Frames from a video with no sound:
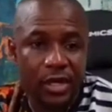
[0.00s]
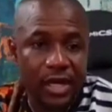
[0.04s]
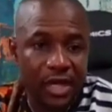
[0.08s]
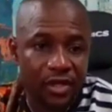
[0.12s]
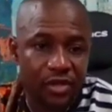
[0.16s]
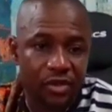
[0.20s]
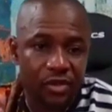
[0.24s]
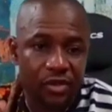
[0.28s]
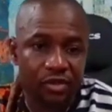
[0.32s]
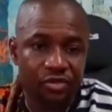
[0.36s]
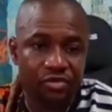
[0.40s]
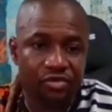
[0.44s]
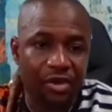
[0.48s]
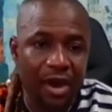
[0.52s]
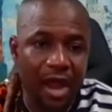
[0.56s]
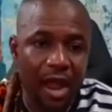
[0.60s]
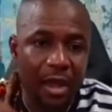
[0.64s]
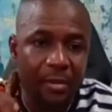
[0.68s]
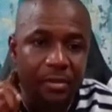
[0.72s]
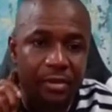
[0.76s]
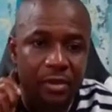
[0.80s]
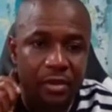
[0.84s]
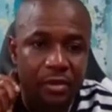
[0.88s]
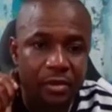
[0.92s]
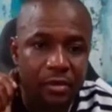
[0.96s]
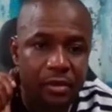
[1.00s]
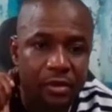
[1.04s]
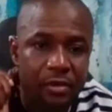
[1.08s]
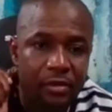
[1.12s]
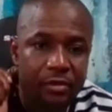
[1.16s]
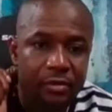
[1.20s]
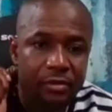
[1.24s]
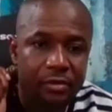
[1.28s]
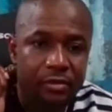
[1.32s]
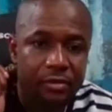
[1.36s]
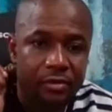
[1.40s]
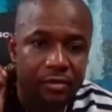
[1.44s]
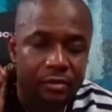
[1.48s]
there, subscribe,
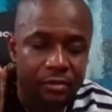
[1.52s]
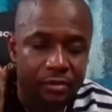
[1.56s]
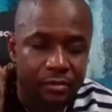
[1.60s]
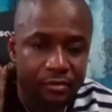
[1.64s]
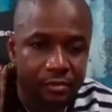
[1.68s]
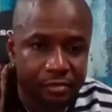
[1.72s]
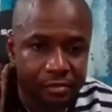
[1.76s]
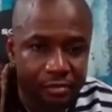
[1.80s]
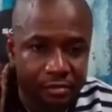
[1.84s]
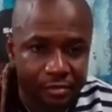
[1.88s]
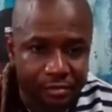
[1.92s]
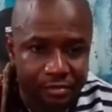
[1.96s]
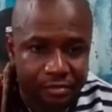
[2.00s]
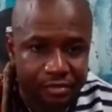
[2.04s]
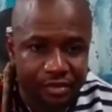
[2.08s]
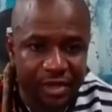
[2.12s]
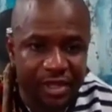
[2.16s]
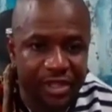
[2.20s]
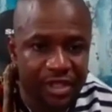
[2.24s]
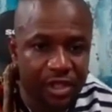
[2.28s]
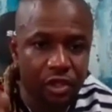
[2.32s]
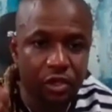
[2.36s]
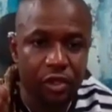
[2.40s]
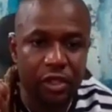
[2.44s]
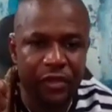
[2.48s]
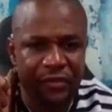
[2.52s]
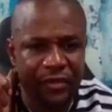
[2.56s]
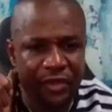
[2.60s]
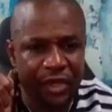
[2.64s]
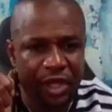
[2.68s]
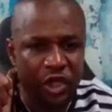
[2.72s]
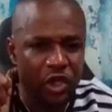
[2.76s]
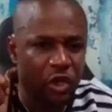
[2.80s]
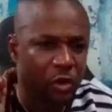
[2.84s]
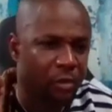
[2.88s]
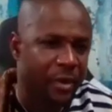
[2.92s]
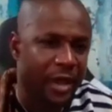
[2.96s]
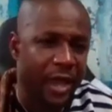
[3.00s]
press the
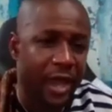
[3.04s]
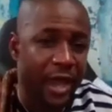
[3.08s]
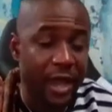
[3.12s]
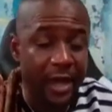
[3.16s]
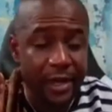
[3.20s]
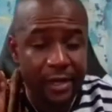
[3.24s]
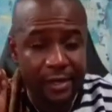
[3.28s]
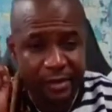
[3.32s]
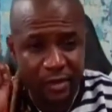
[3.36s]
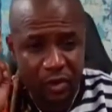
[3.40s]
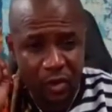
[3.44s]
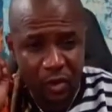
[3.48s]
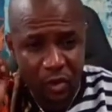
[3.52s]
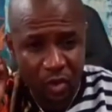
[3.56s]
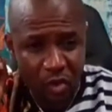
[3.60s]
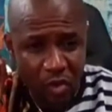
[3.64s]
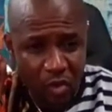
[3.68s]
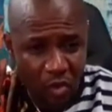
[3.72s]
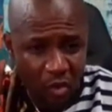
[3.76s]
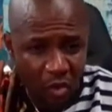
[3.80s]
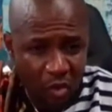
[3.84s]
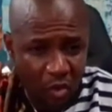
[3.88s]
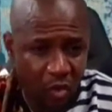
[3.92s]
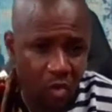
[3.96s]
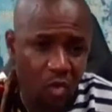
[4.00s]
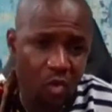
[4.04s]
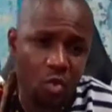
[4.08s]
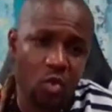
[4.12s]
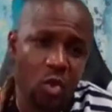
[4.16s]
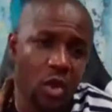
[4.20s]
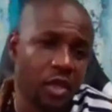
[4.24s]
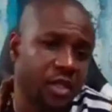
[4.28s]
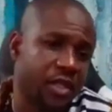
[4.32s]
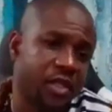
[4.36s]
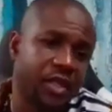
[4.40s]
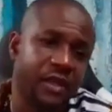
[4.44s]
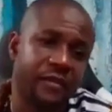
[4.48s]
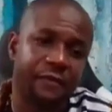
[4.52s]
notification bell,
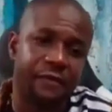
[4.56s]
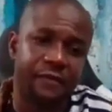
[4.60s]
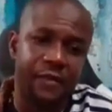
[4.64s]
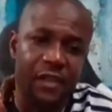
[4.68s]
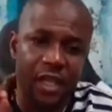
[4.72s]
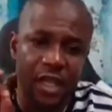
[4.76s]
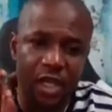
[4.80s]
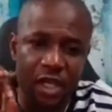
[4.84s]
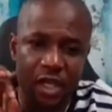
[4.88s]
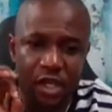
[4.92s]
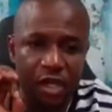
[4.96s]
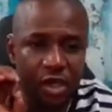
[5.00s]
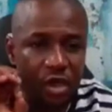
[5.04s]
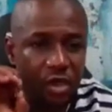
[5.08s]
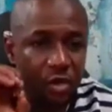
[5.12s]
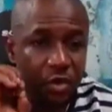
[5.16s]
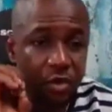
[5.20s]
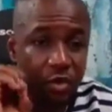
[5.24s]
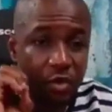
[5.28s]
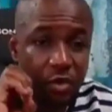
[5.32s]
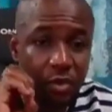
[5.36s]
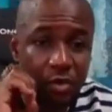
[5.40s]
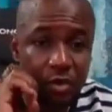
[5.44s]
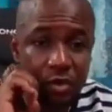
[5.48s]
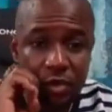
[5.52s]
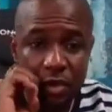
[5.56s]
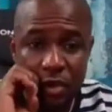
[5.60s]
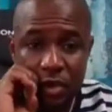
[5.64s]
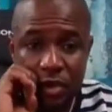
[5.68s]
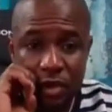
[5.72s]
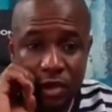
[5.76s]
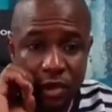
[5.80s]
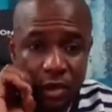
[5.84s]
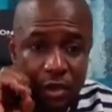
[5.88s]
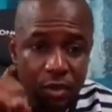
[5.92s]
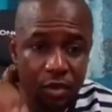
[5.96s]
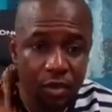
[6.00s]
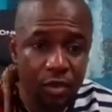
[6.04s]
watch the video,
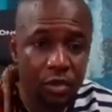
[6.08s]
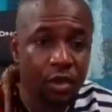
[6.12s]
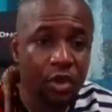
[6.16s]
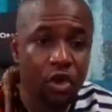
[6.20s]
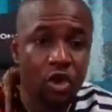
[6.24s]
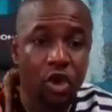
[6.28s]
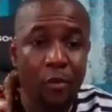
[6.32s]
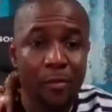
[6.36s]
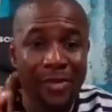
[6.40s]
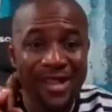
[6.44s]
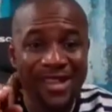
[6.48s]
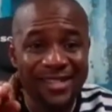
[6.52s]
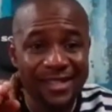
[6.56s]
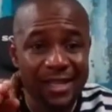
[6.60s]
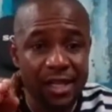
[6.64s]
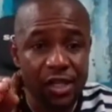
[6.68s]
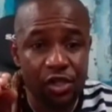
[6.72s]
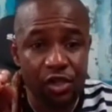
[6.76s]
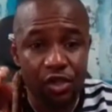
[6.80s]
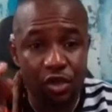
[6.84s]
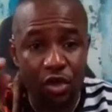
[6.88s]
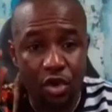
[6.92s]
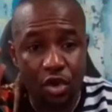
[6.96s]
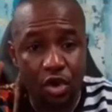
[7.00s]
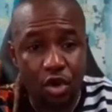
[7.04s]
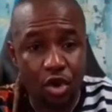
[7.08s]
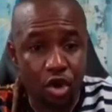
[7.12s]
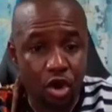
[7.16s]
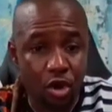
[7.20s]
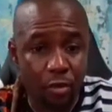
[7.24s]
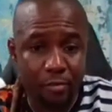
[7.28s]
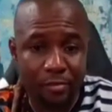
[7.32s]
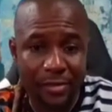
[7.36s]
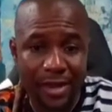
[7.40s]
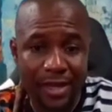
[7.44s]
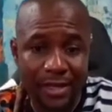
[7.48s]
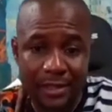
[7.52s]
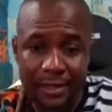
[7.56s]
go to the comment section,
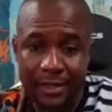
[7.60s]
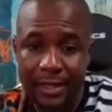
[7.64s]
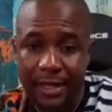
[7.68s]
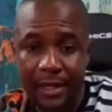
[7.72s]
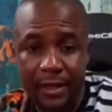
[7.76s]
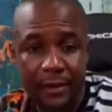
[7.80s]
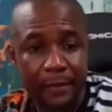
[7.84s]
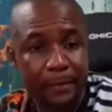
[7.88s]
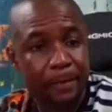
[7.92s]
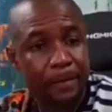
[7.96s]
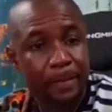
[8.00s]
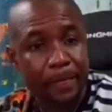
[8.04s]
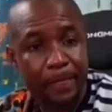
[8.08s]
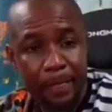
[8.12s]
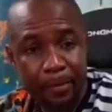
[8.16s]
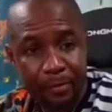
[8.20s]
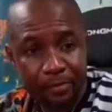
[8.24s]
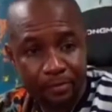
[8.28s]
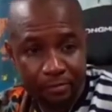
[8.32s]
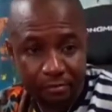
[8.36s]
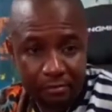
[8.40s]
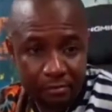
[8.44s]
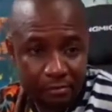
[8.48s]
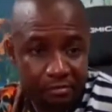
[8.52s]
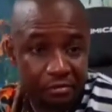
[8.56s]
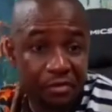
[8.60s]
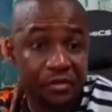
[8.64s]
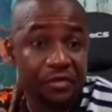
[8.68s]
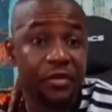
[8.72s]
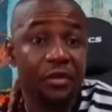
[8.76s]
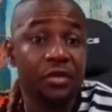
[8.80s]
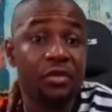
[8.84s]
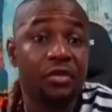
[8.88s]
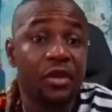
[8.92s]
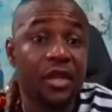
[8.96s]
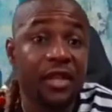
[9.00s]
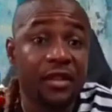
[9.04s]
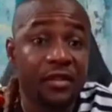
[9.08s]
comment there before
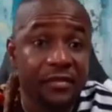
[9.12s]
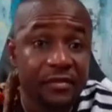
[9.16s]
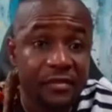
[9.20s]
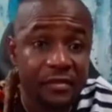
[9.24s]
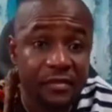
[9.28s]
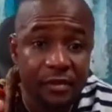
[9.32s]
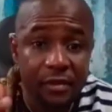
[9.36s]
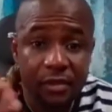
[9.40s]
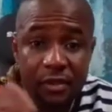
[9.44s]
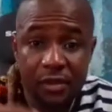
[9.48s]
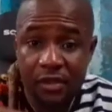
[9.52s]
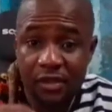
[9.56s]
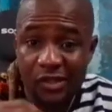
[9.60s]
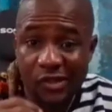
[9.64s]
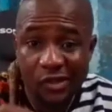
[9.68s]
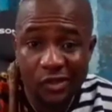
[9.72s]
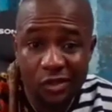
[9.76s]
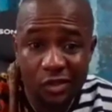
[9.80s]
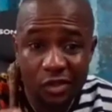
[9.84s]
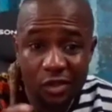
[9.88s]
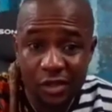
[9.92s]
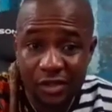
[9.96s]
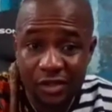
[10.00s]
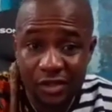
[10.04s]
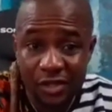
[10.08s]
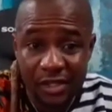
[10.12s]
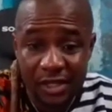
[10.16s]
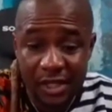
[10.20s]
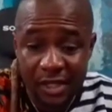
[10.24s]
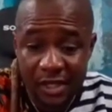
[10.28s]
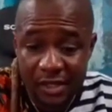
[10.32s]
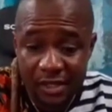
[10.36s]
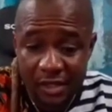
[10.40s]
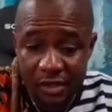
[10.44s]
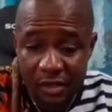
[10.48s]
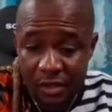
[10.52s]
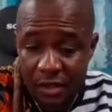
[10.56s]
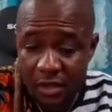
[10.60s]
you leave. You don't just reach
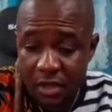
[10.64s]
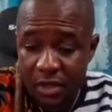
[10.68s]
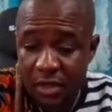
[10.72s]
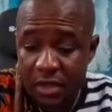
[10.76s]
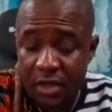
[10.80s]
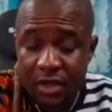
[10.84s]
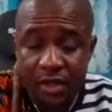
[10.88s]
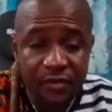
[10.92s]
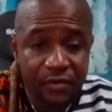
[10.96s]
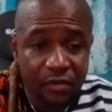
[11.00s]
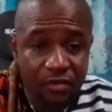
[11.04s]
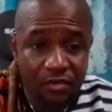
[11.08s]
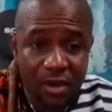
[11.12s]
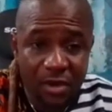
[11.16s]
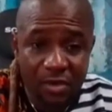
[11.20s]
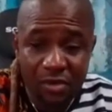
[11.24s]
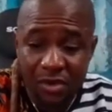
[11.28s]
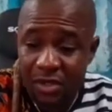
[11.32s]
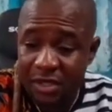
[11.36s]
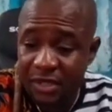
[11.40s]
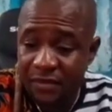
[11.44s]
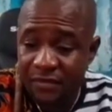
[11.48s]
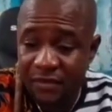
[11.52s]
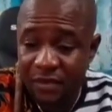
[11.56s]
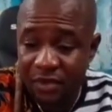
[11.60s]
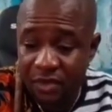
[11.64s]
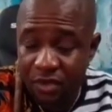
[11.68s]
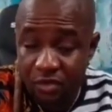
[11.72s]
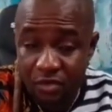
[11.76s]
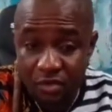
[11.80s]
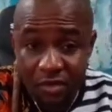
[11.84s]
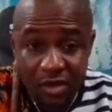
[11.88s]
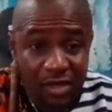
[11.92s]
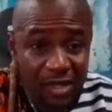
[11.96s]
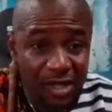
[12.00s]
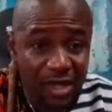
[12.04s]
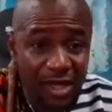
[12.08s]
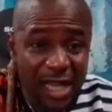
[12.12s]
anything. If you want to watch the video,
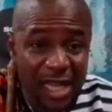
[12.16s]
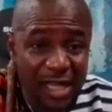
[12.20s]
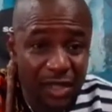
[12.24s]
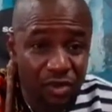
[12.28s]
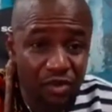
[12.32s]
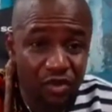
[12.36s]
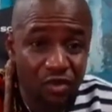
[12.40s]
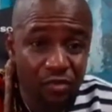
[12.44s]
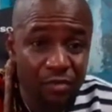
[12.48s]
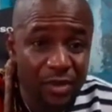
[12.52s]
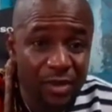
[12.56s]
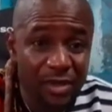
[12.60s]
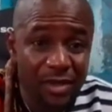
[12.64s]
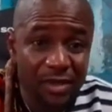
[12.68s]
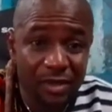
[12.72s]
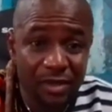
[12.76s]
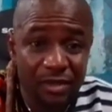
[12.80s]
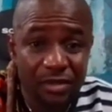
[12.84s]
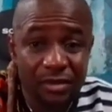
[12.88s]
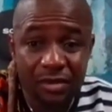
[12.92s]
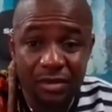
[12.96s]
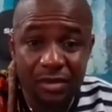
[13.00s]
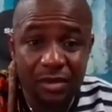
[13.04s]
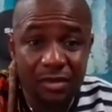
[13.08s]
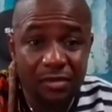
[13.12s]
watch in like 2 minutes.